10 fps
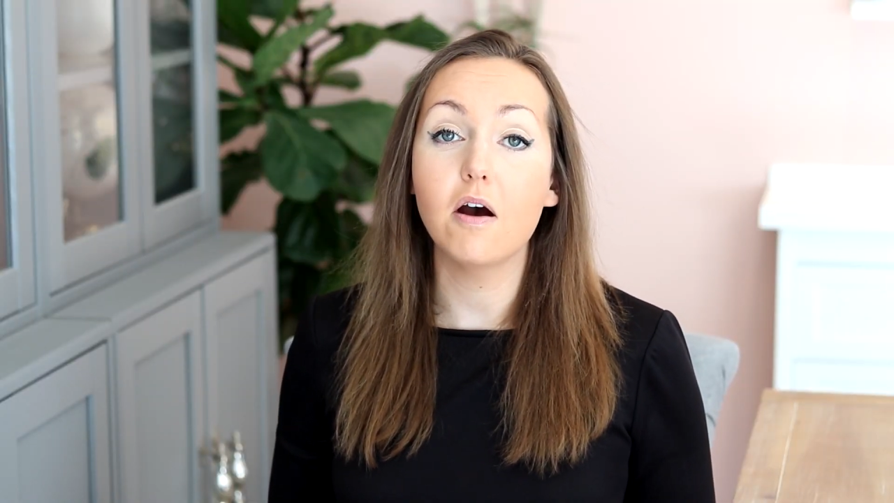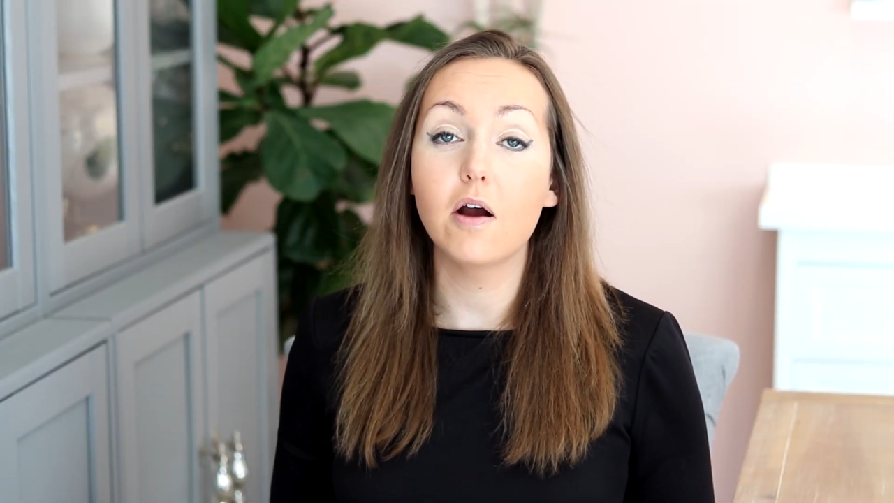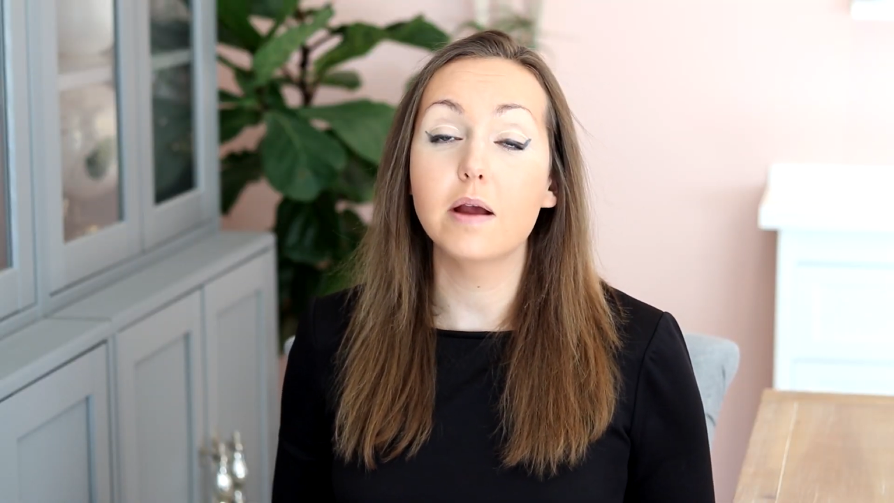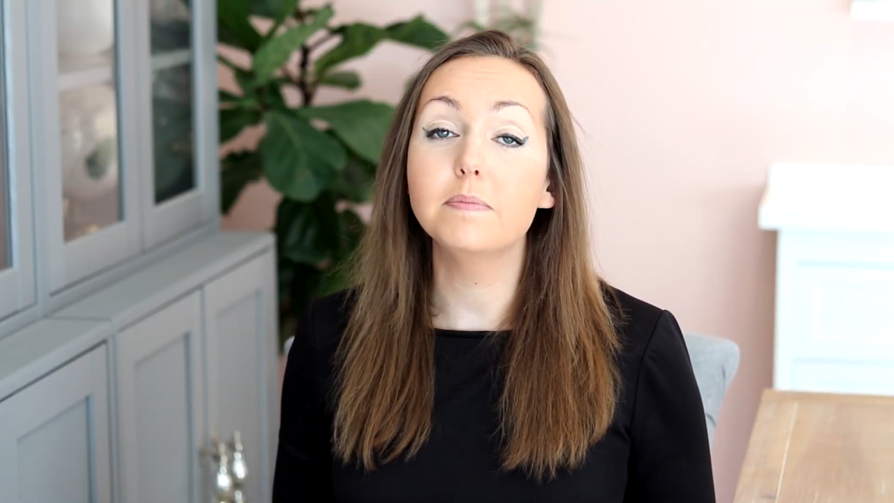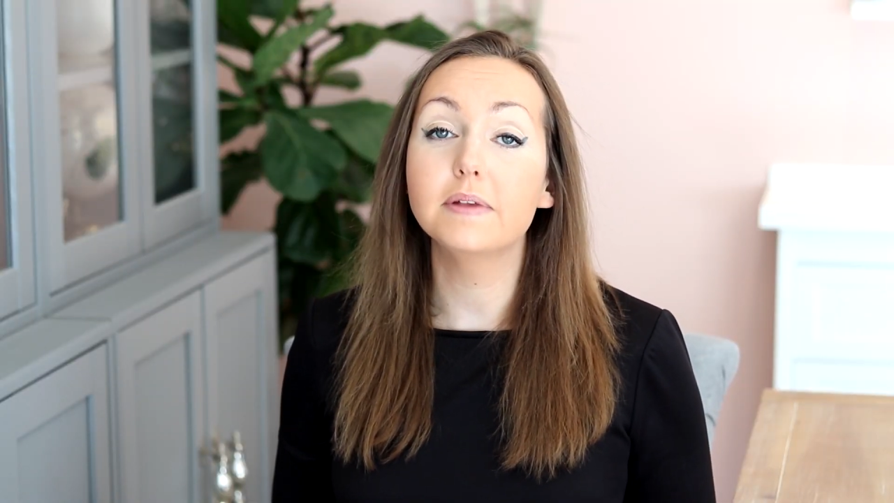
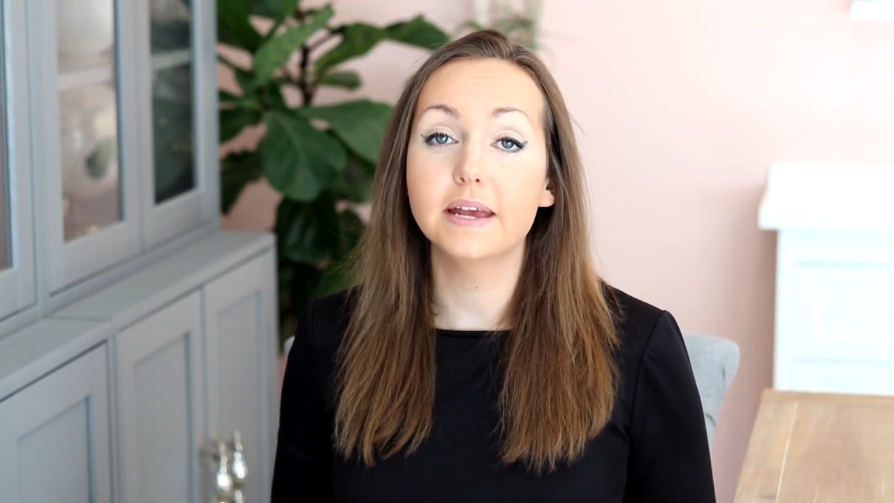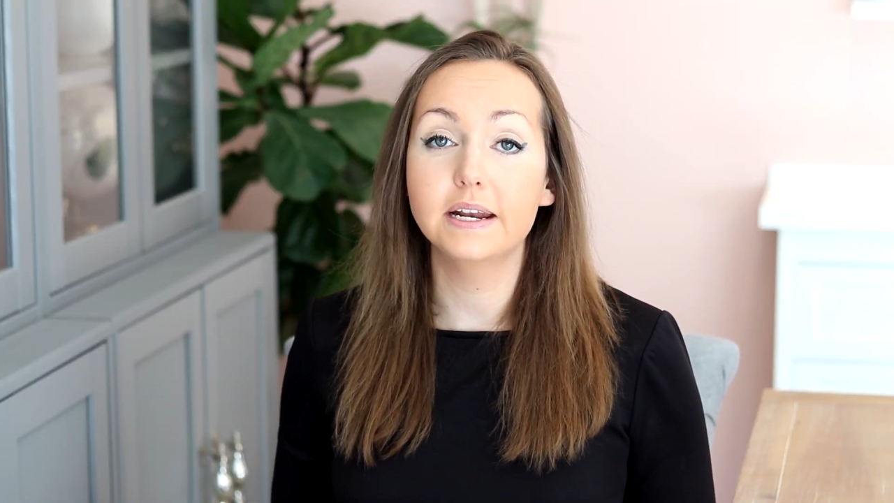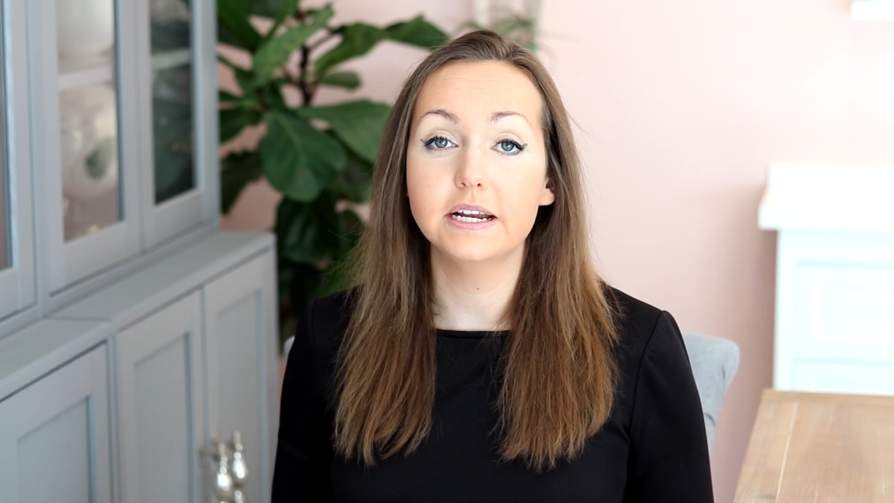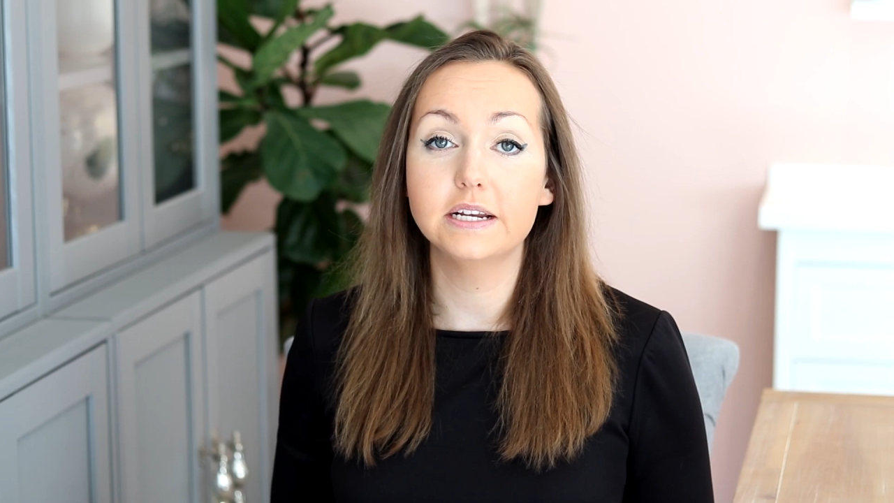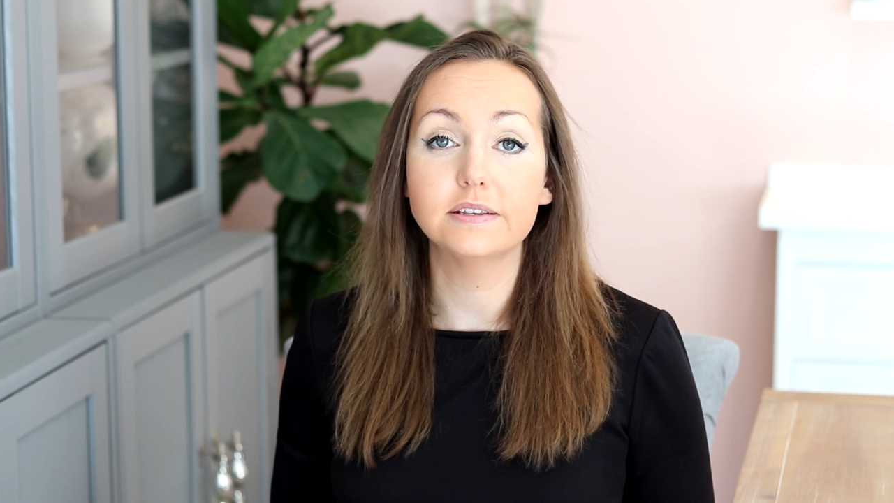our
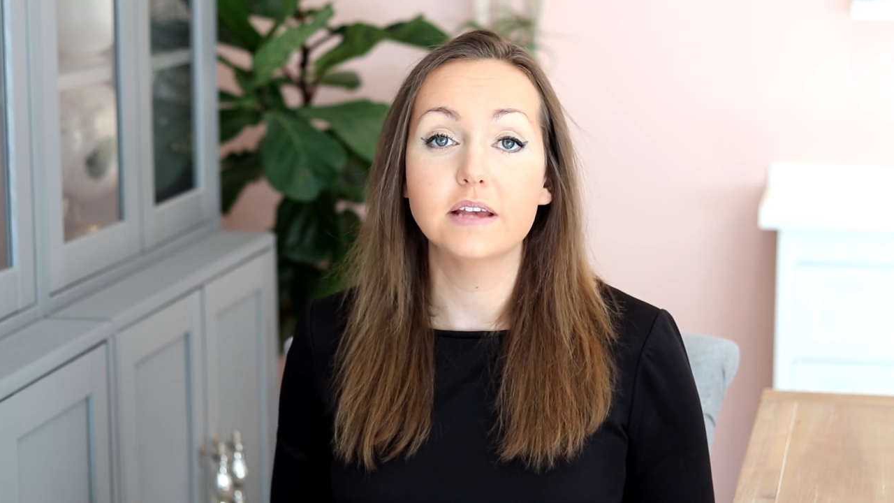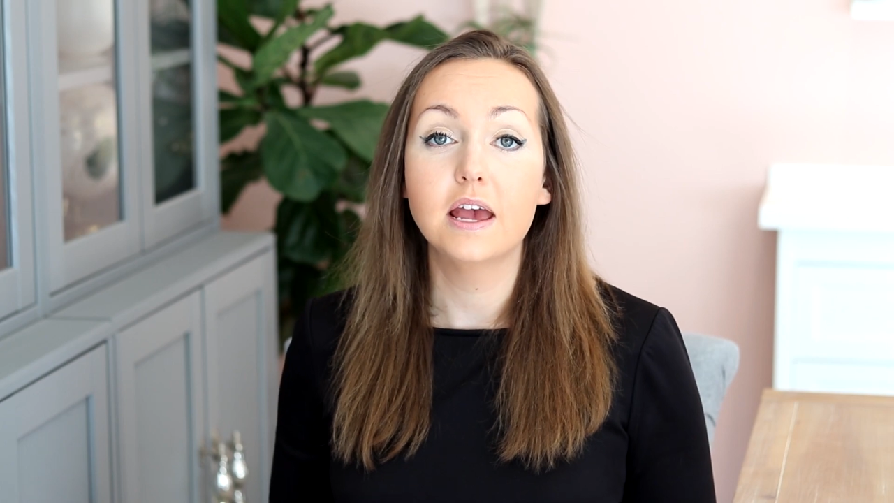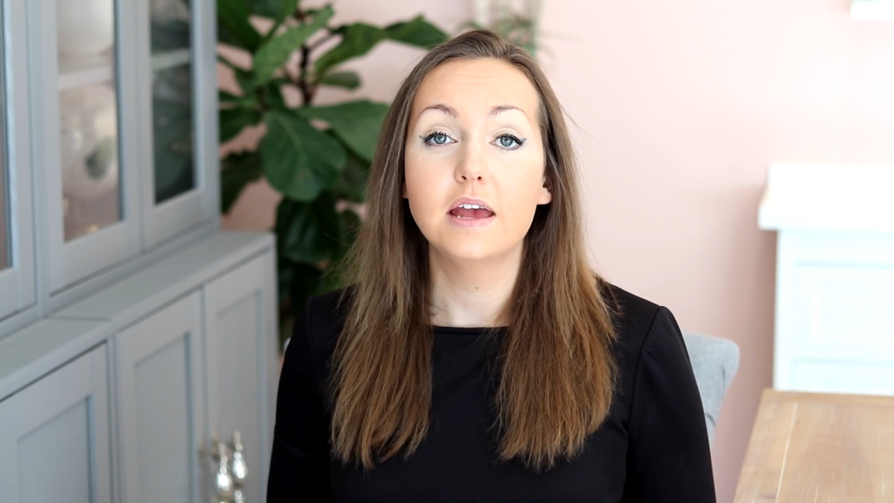planners